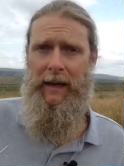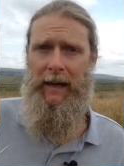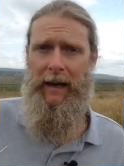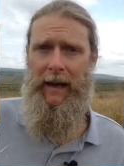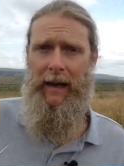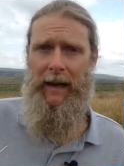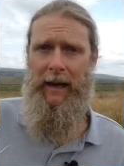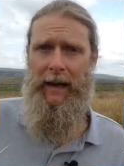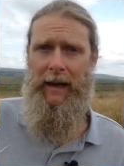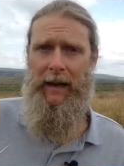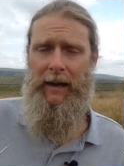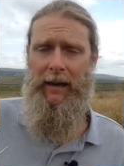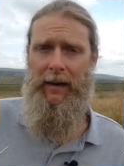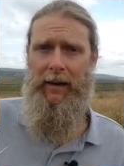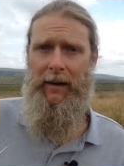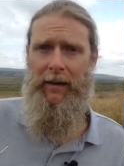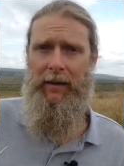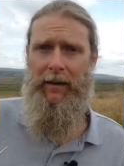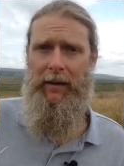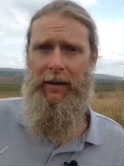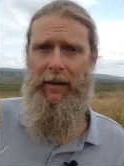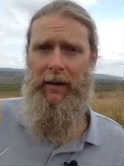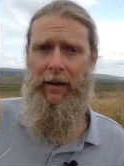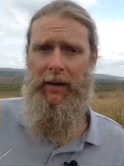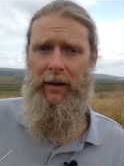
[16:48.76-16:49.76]
and
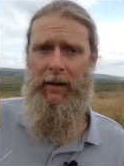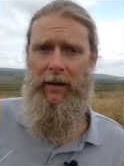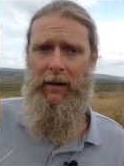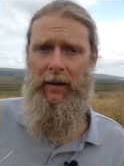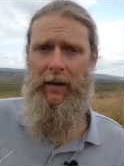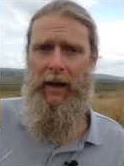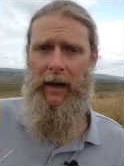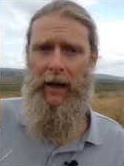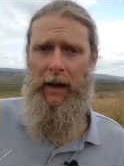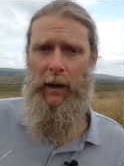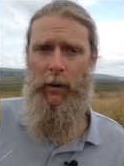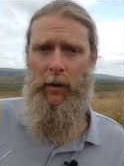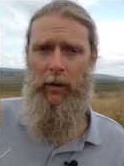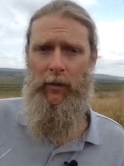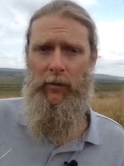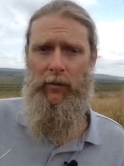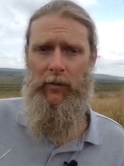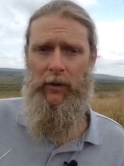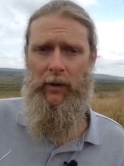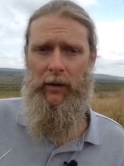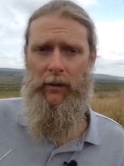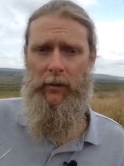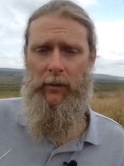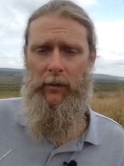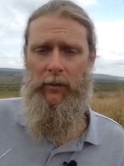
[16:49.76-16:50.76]
now I
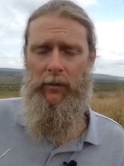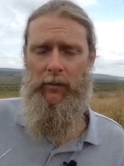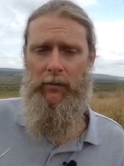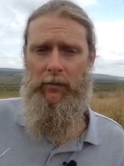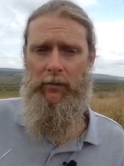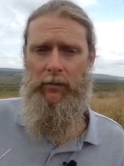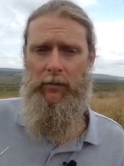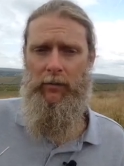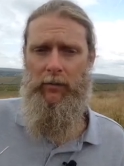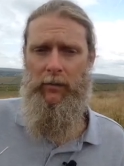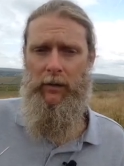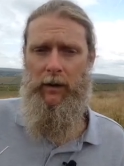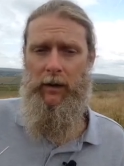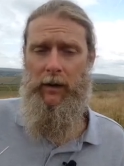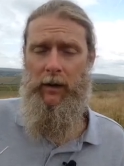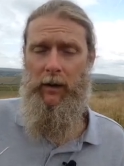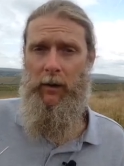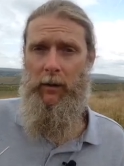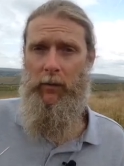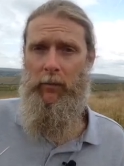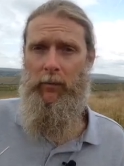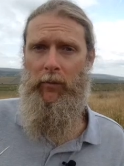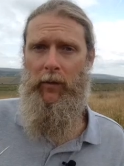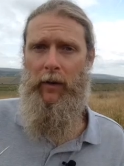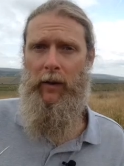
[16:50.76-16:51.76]
feel, you know,
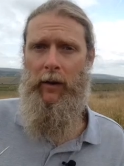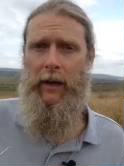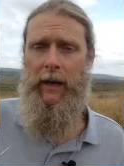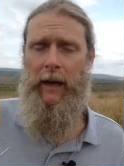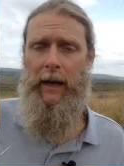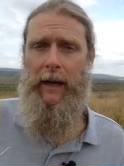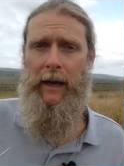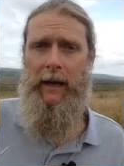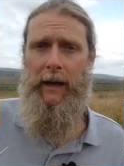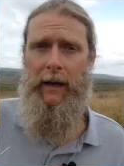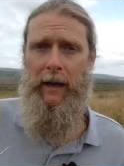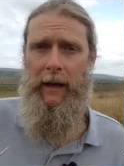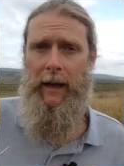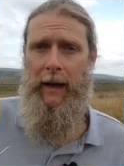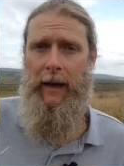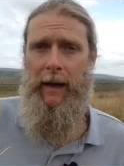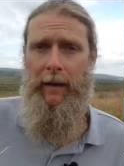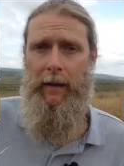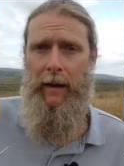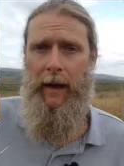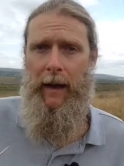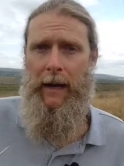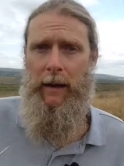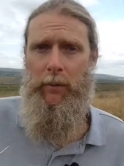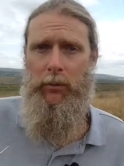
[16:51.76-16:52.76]
I'm very
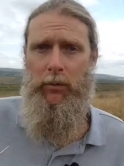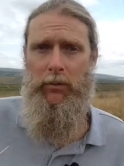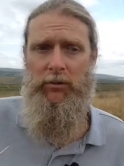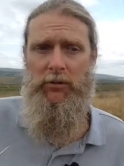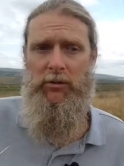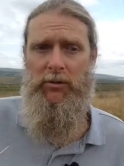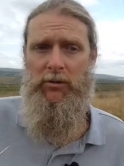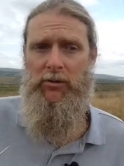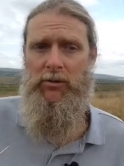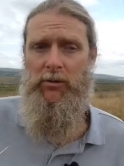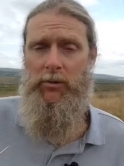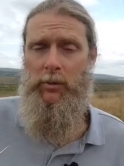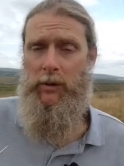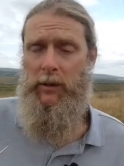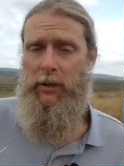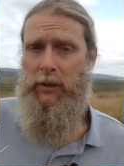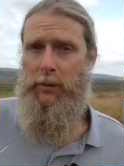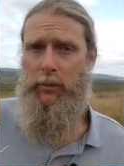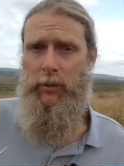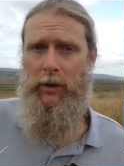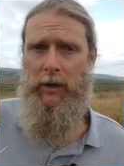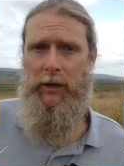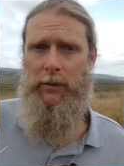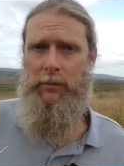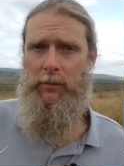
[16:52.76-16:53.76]
able just to
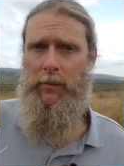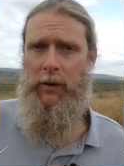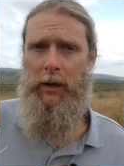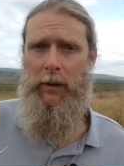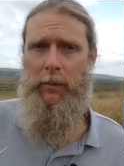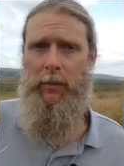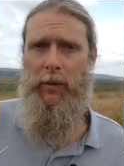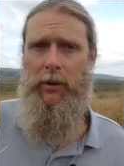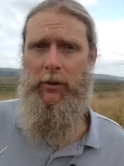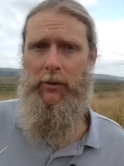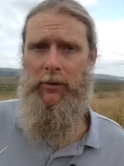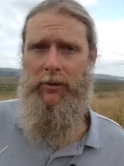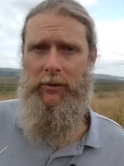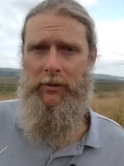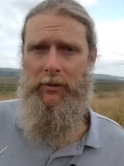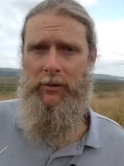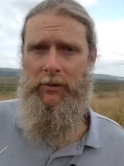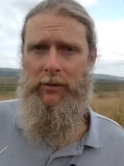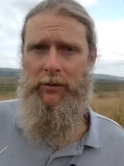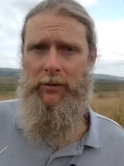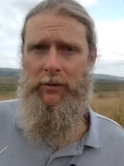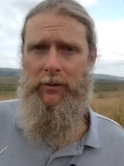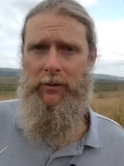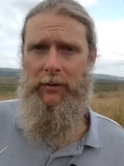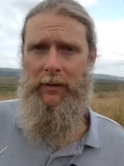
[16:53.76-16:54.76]
express my
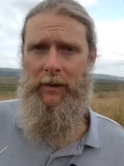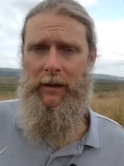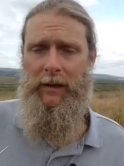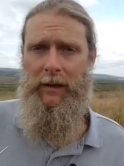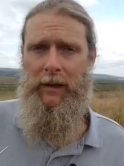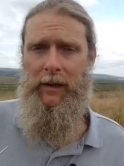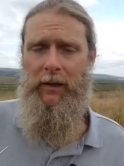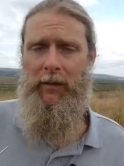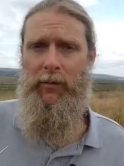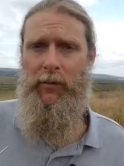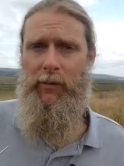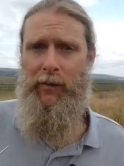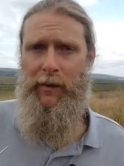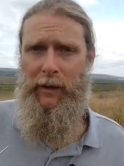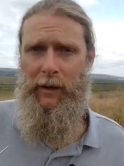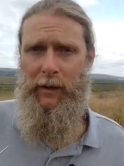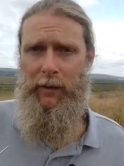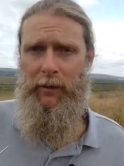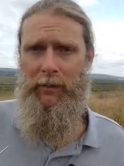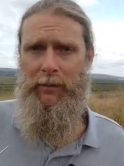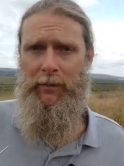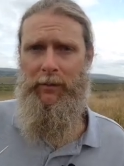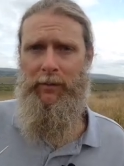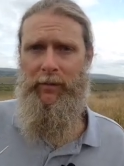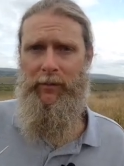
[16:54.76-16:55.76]
emotions and
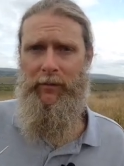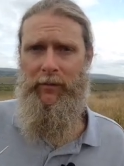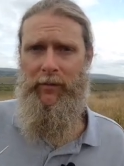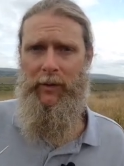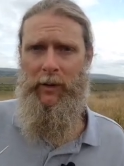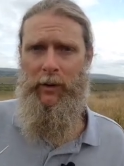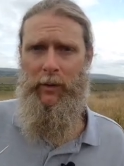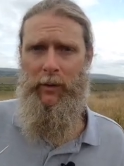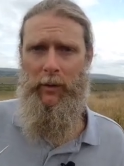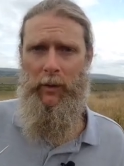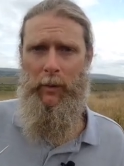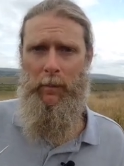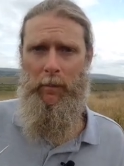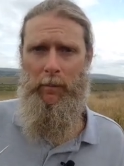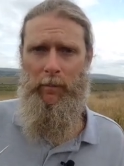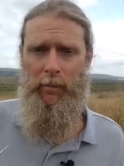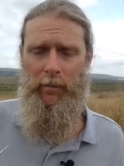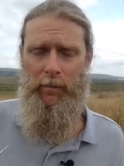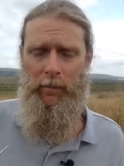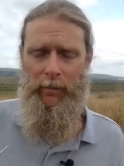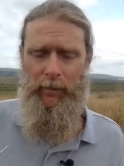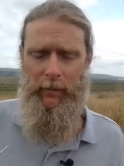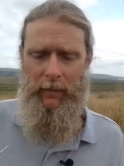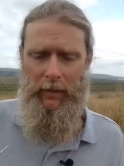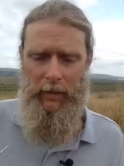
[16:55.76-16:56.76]
feel, feel them.
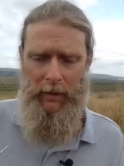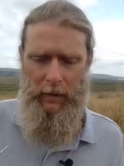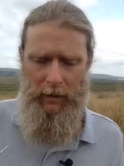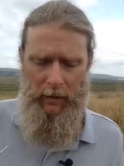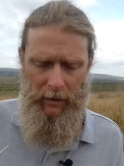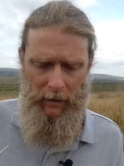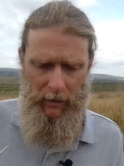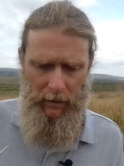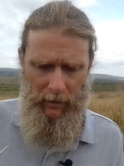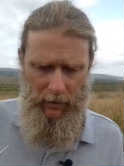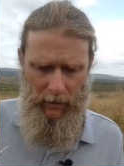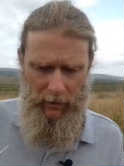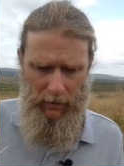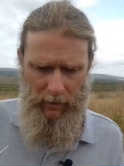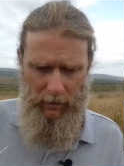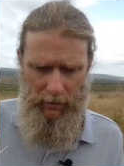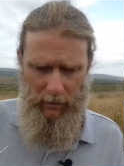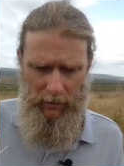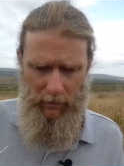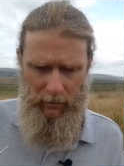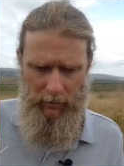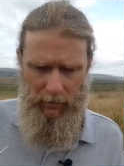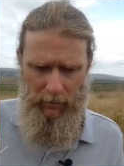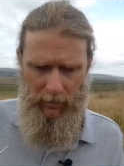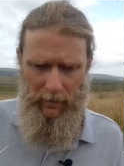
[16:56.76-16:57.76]

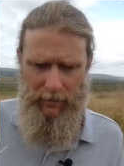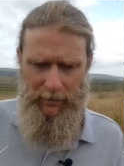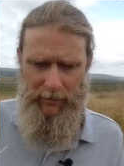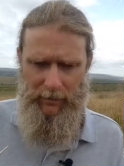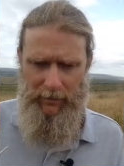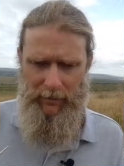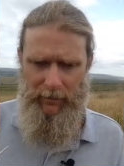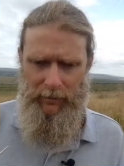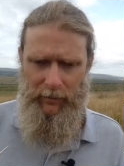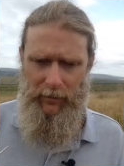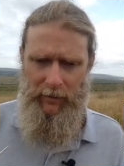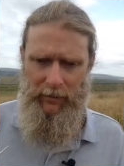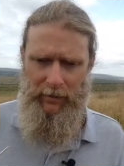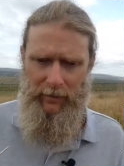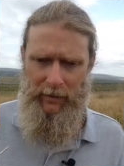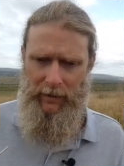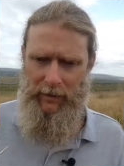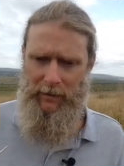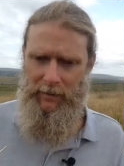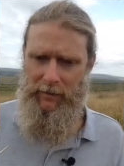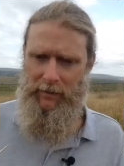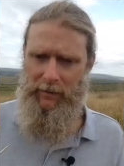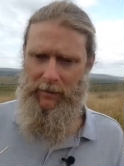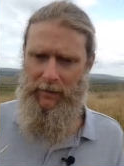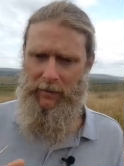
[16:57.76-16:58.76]
So that's the first thing
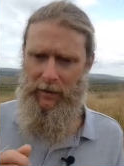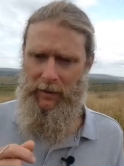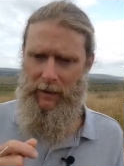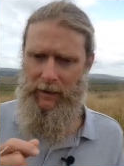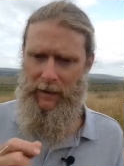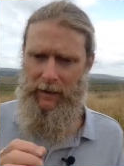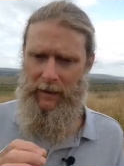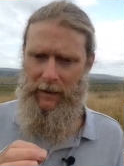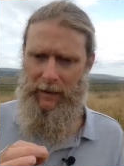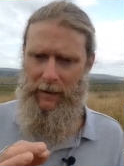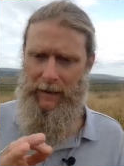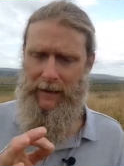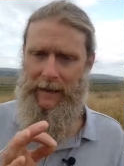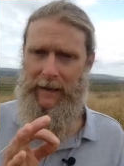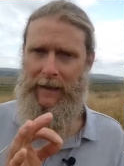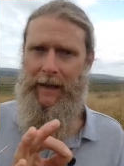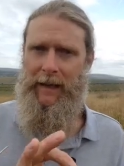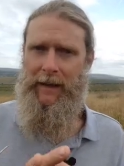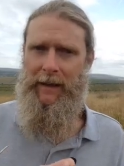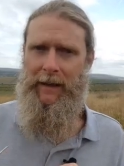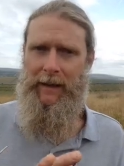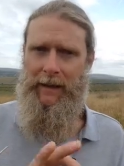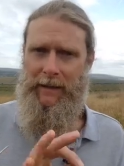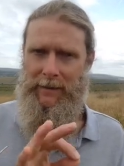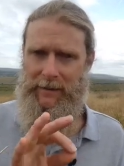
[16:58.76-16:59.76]
is it's like it
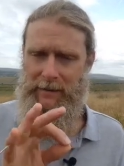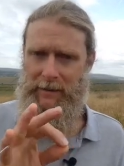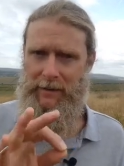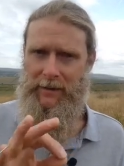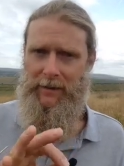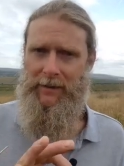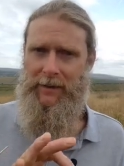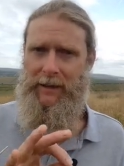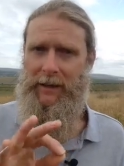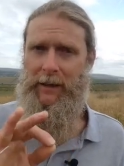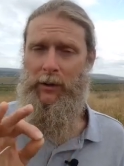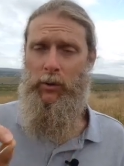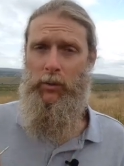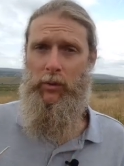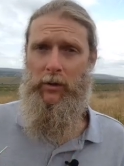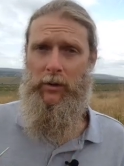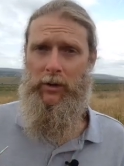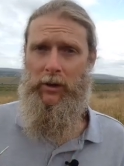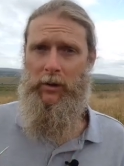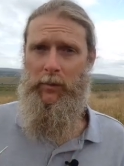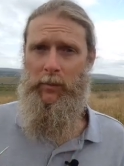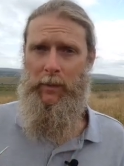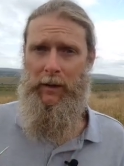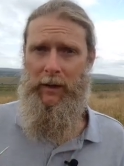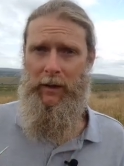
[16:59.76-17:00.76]
it's a skill
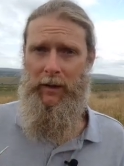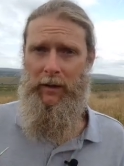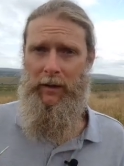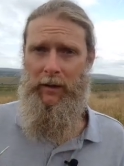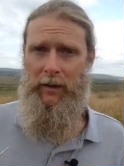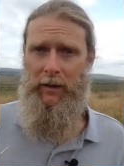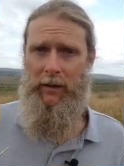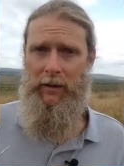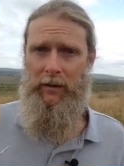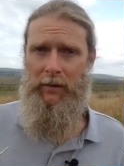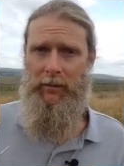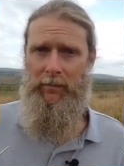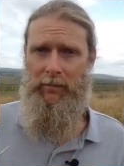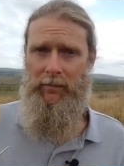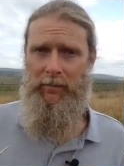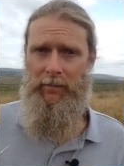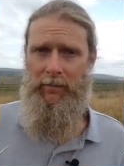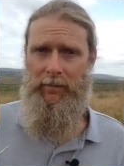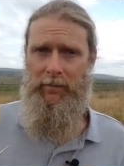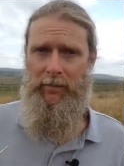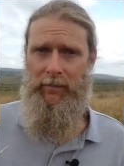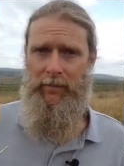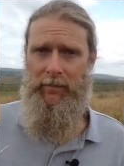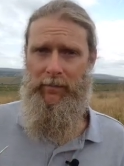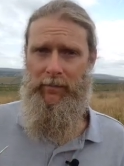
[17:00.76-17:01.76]
which can be learned.
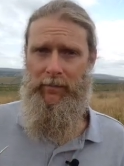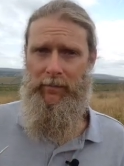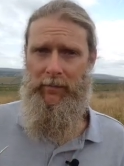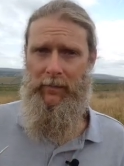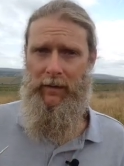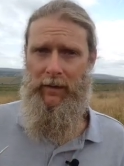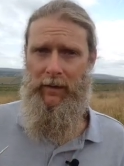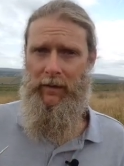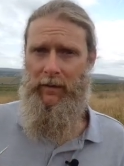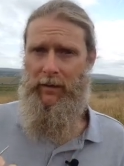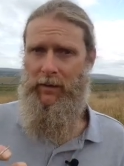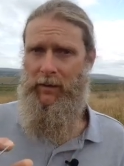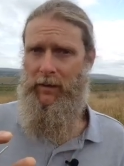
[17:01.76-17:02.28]
A